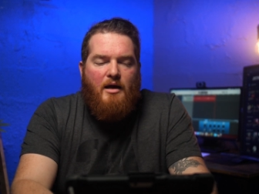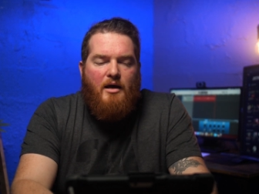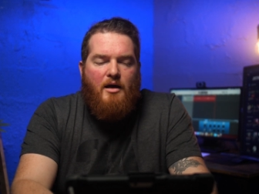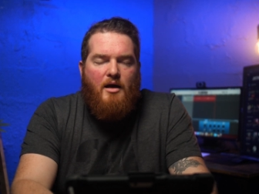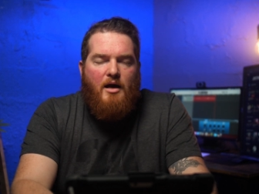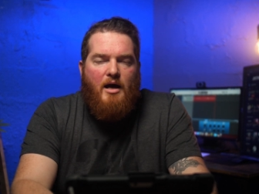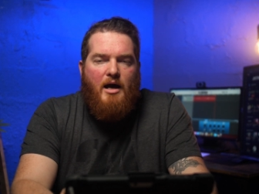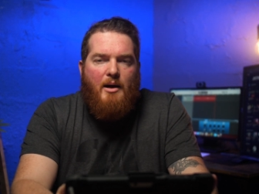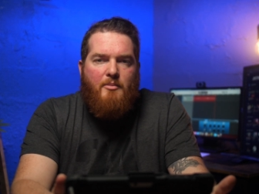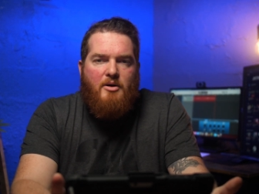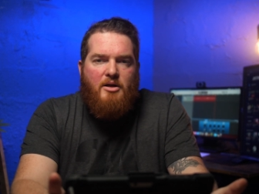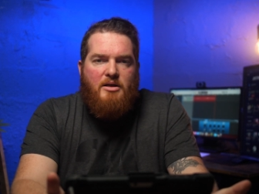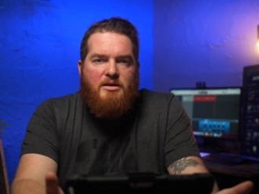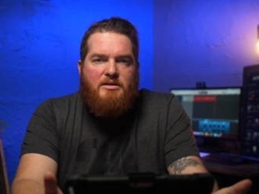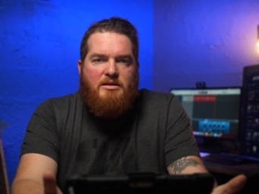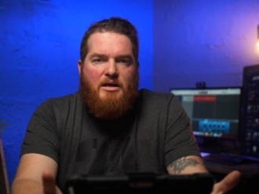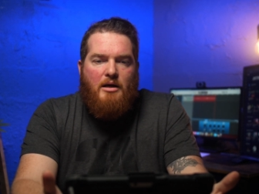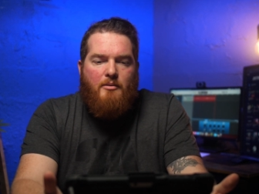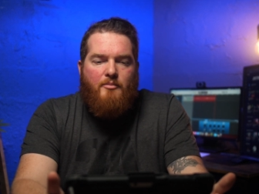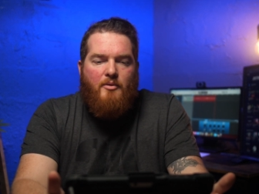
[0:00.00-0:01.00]
I'm gonna
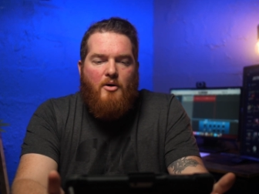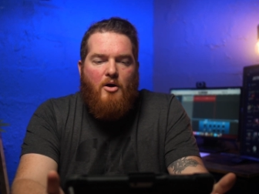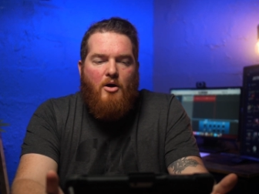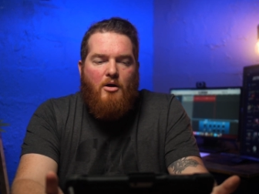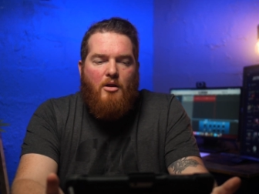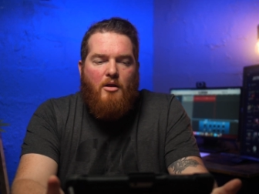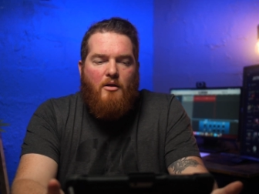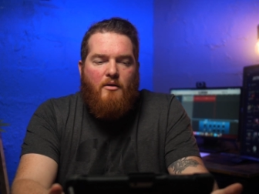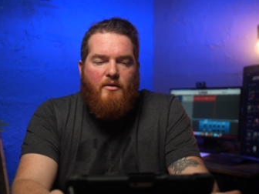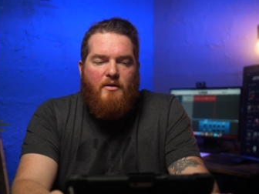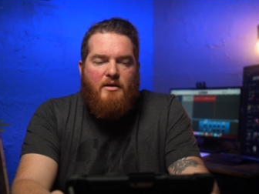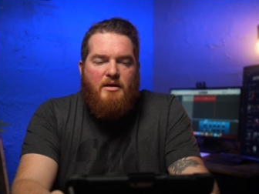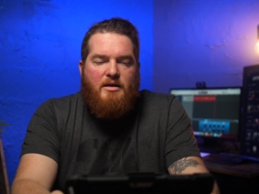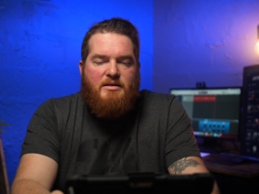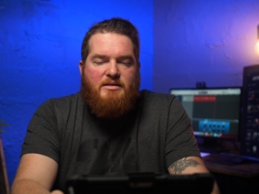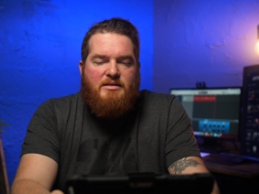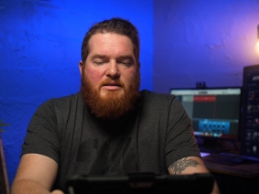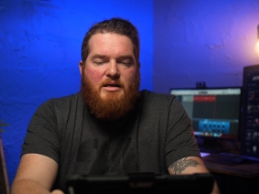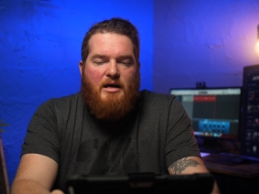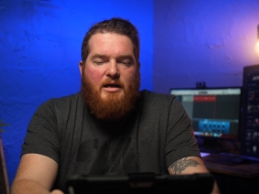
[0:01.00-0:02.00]
dump all of
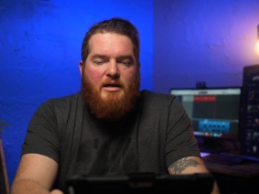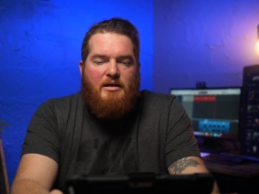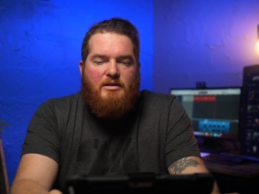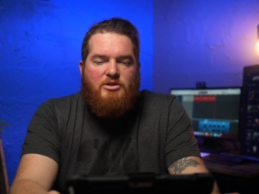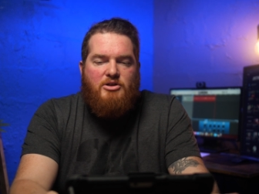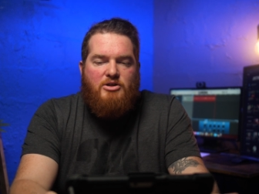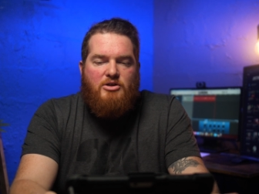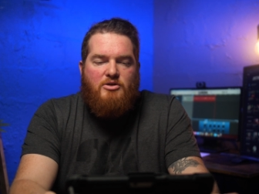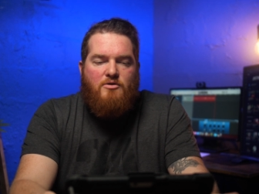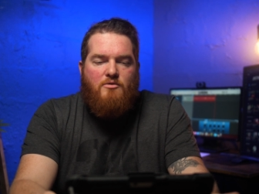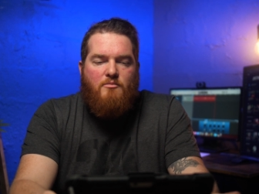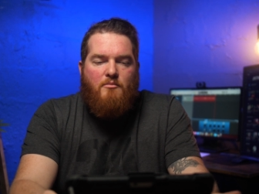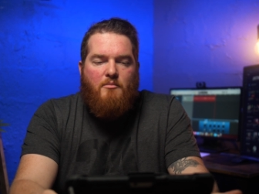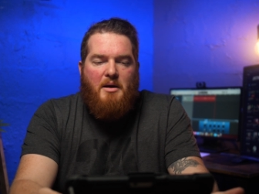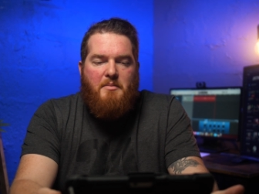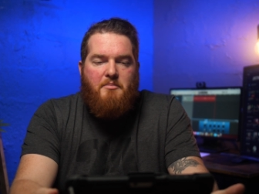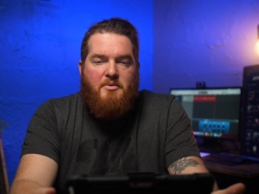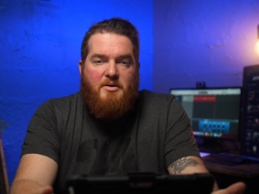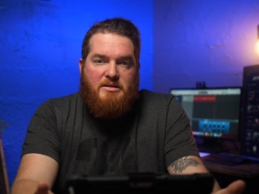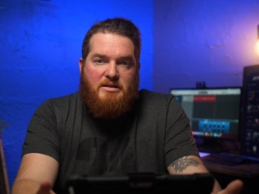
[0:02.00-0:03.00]
this onto
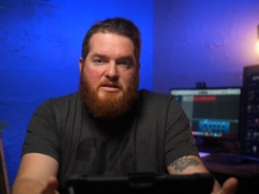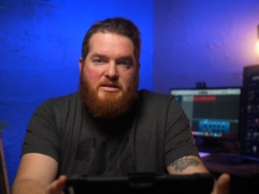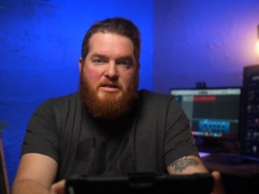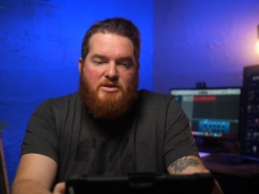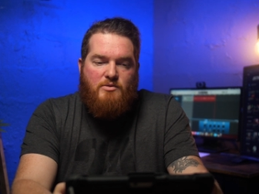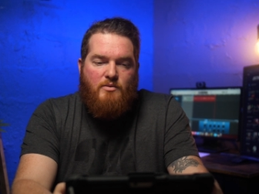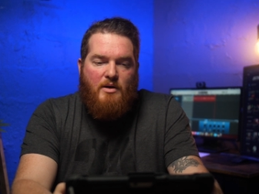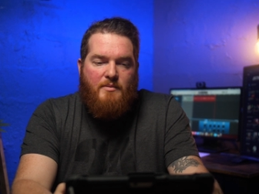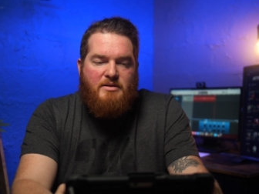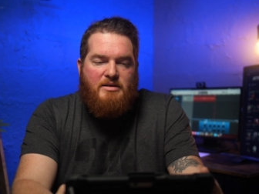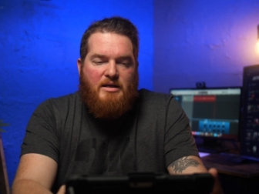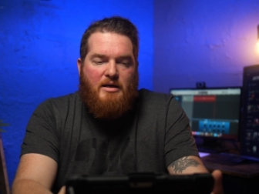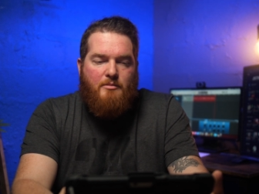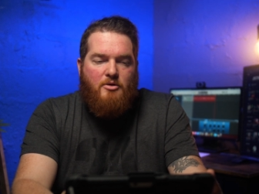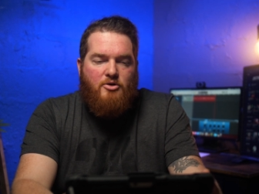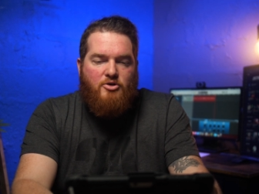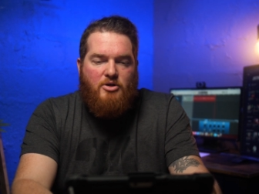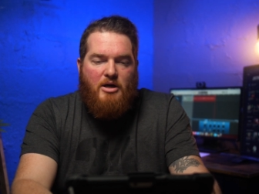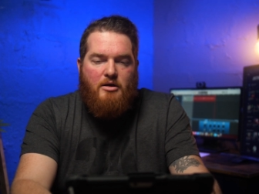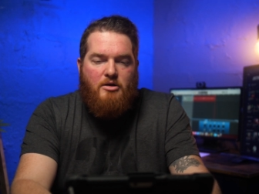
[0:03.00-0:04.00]
my business's website. I'm
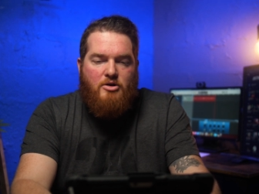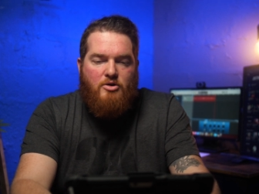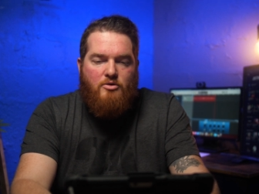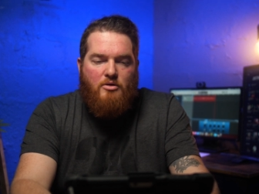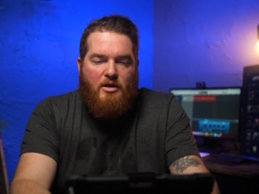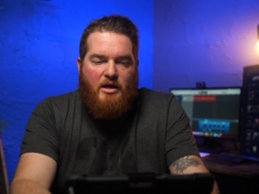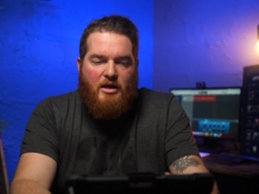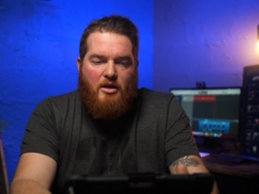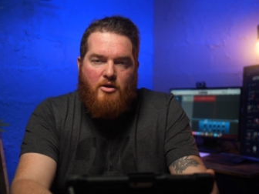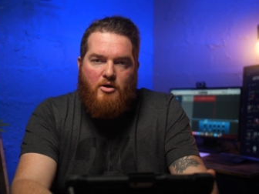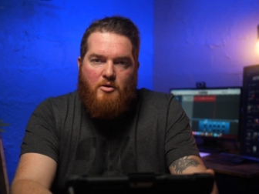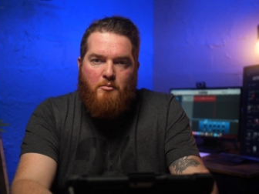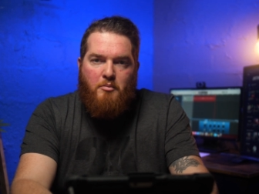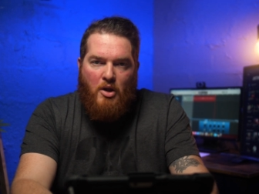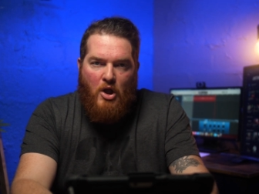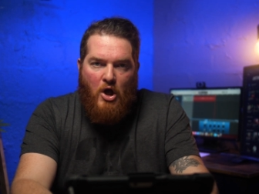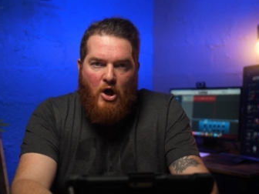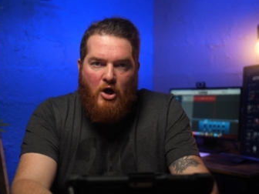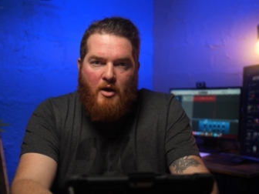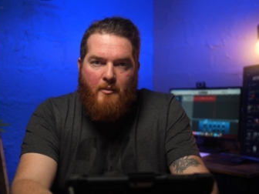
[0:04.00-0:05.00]
gonna try and do like a little
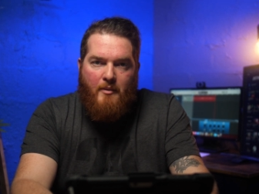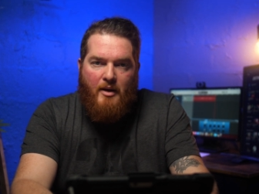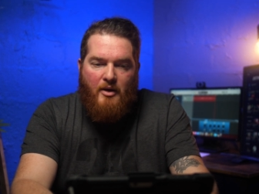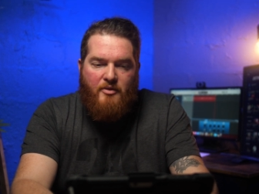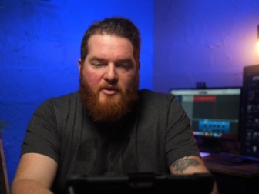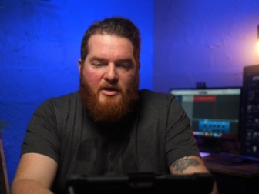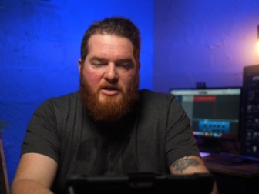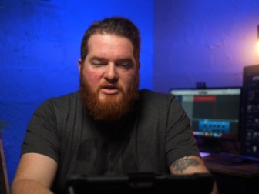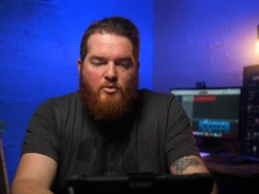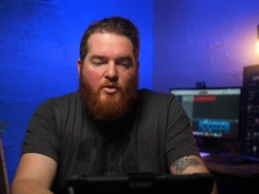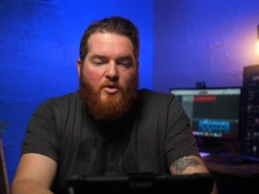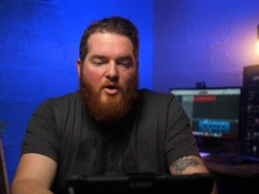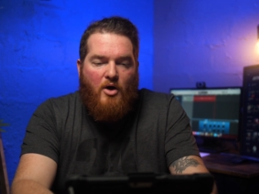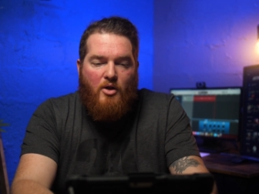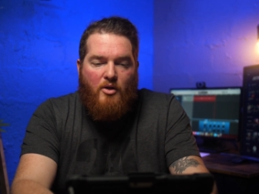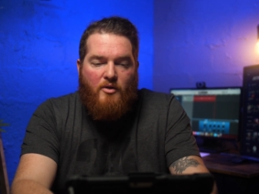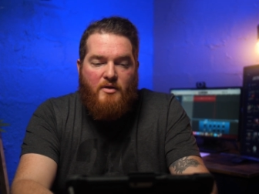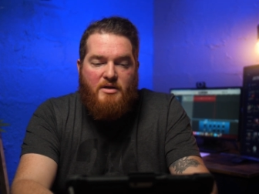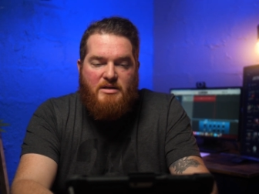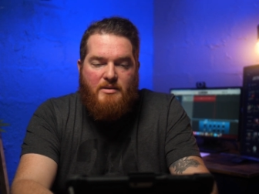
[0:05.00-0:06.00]
blog about this with
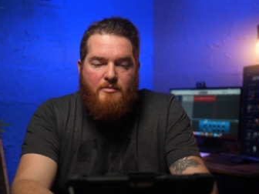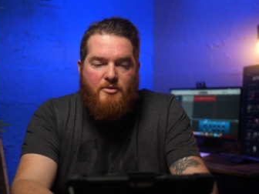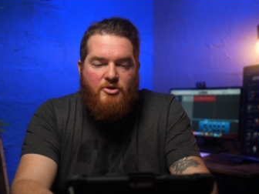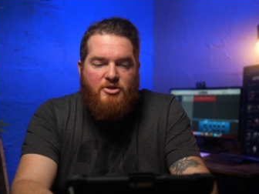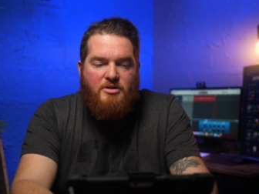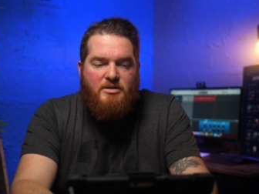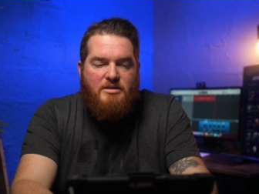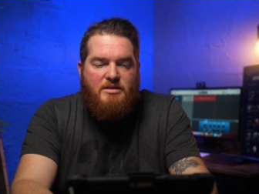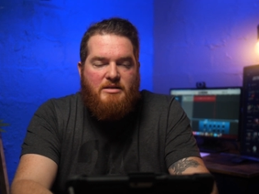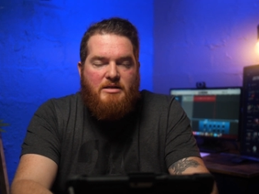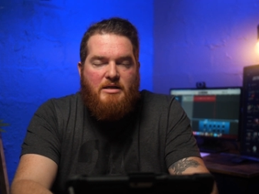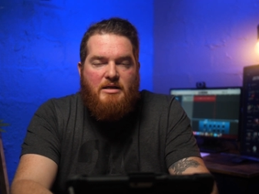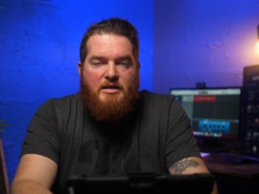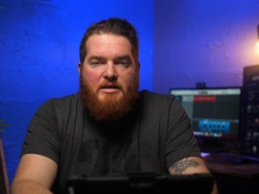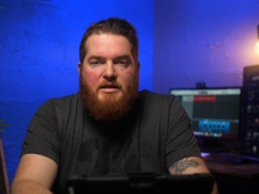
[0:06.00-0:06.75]
all these images.